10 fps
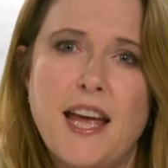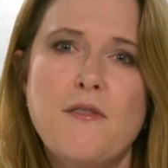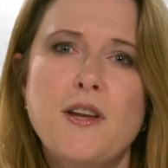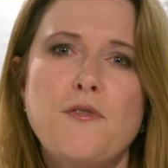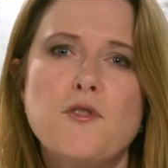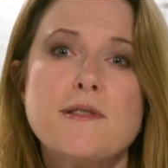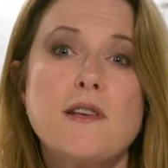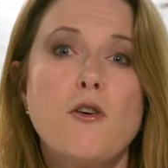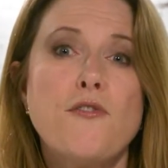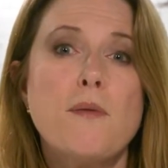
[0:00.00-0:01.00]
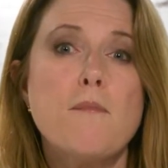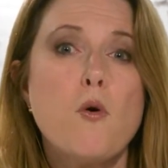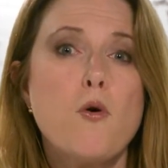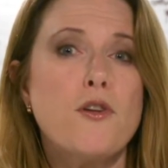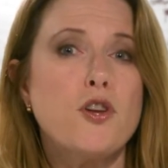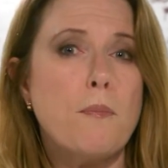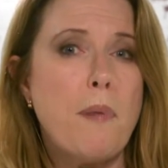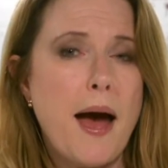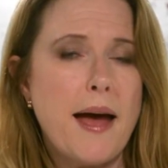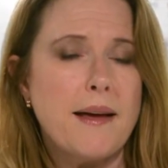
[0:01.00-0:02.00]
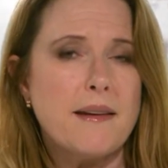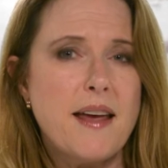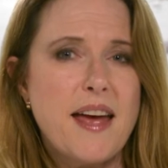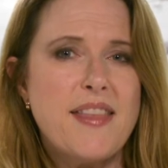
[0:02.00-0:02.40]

Even if you sell for more than you paid,